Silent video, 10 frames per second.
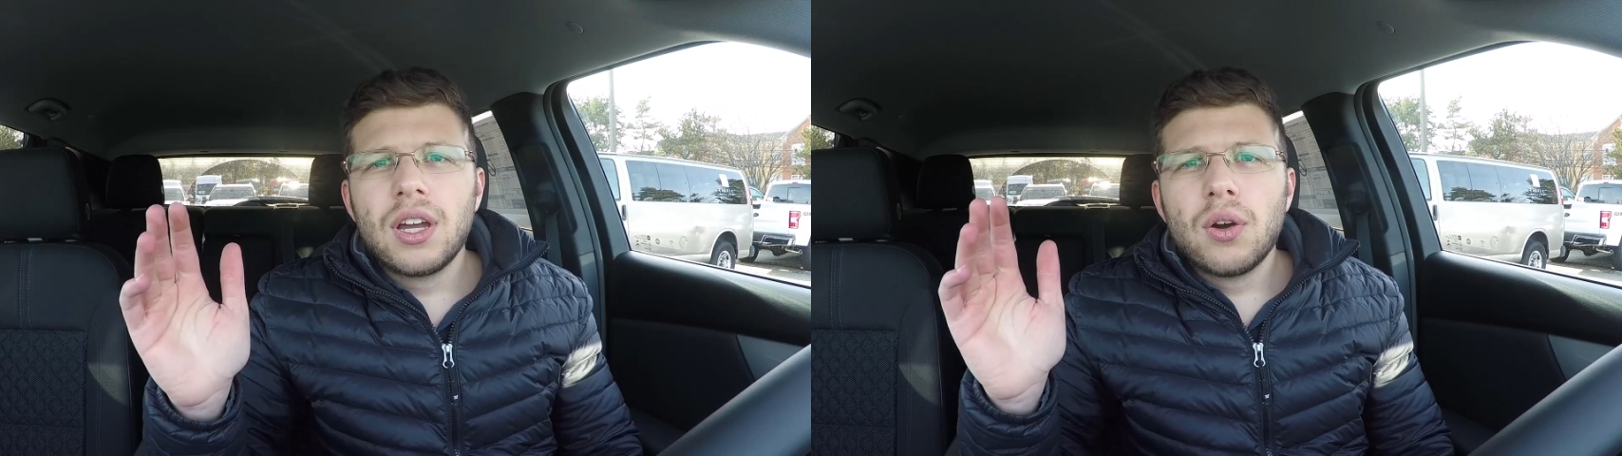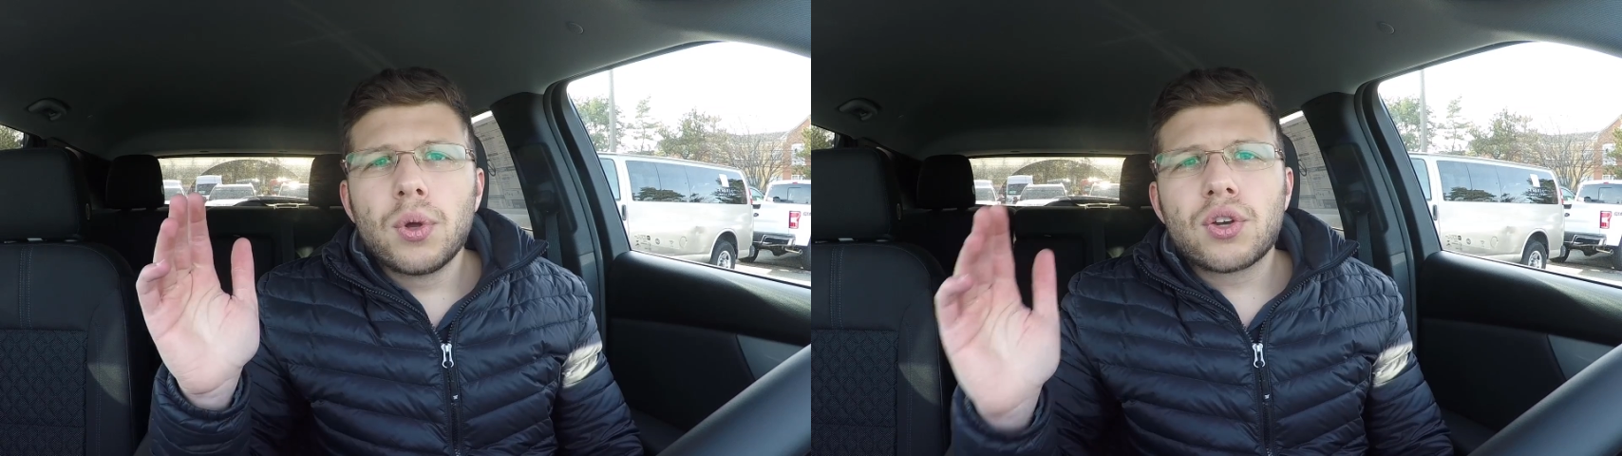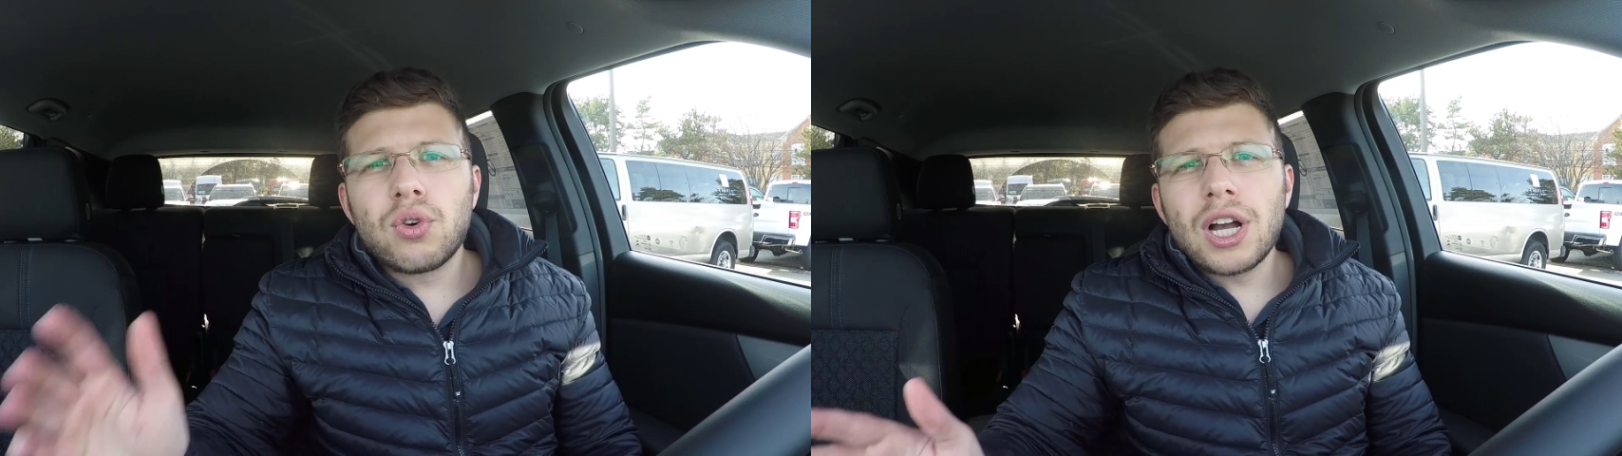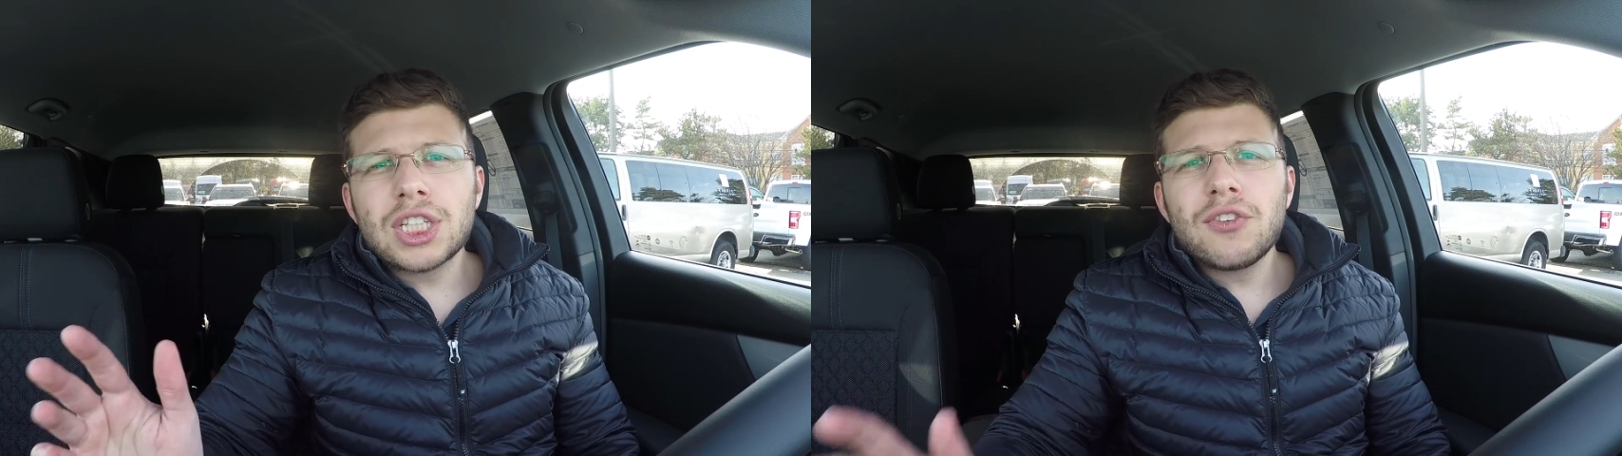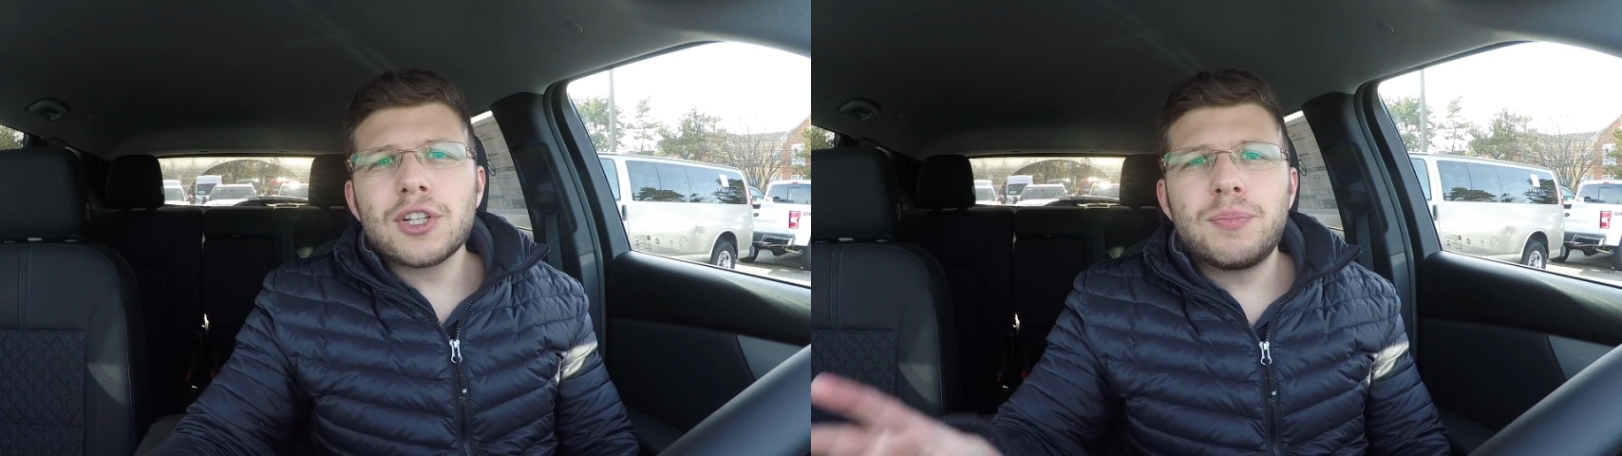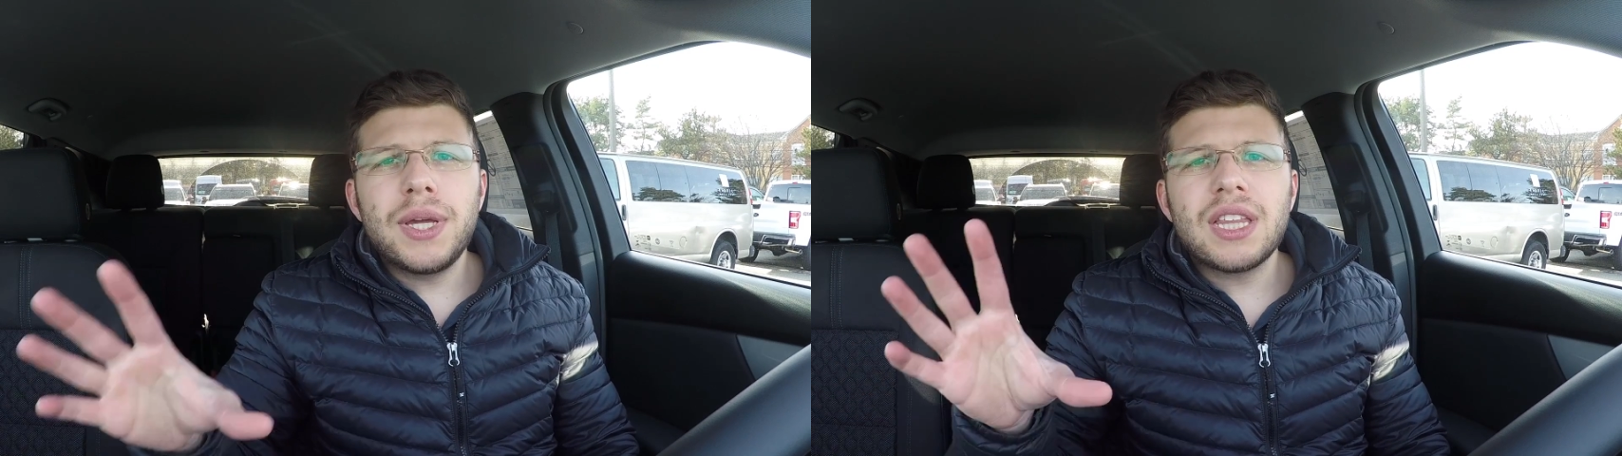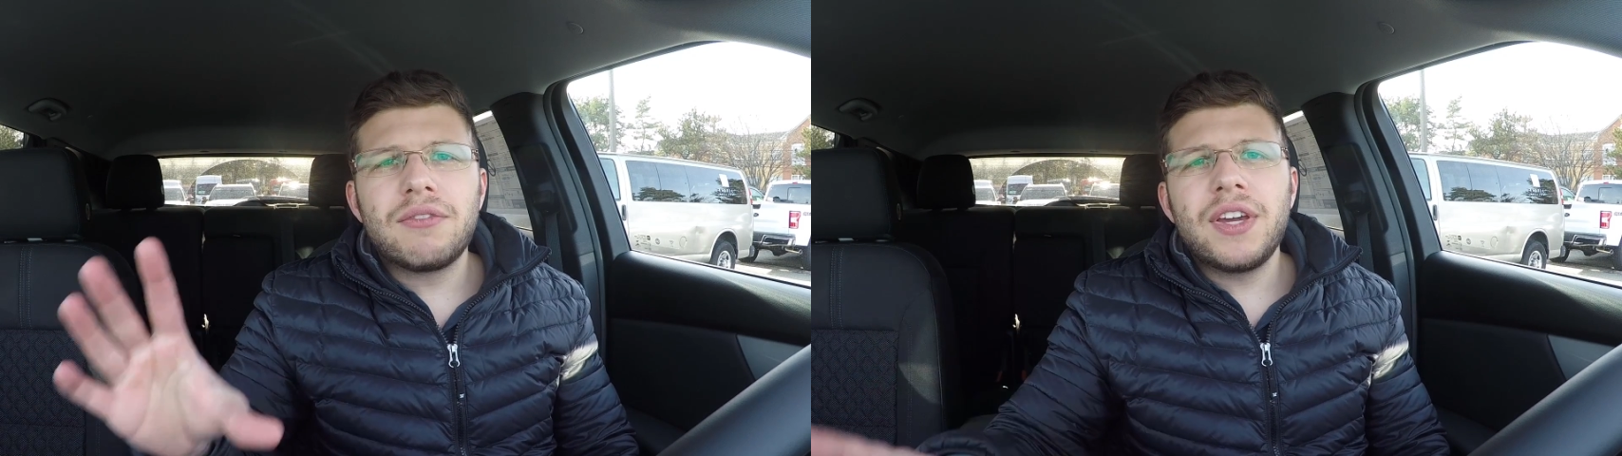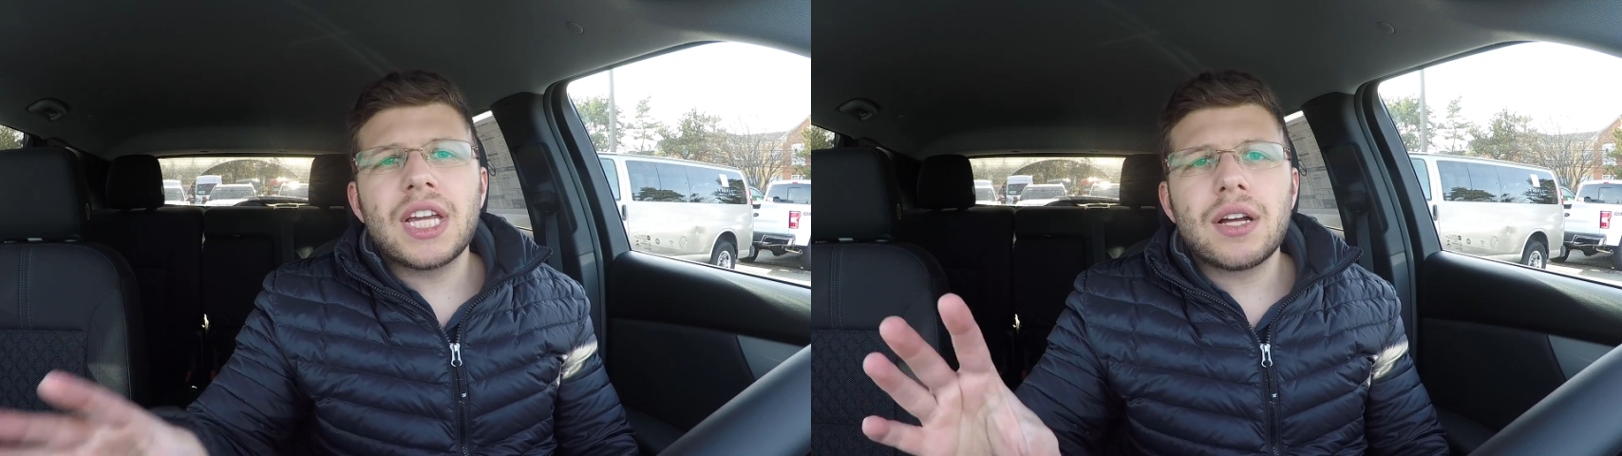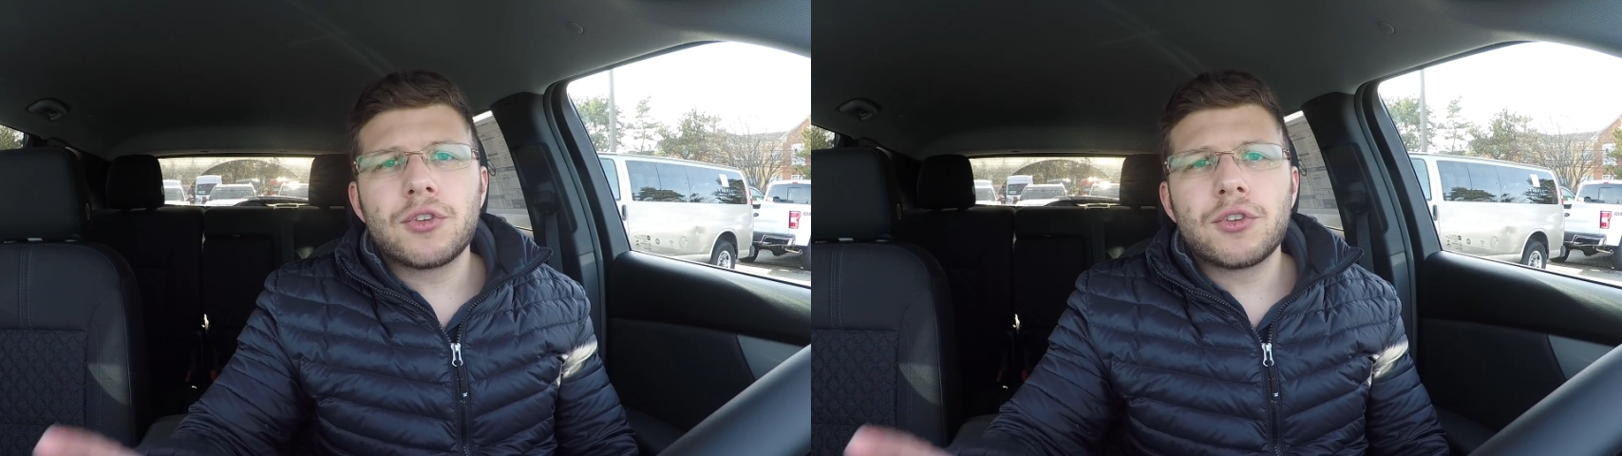With crossovers being the vehicle of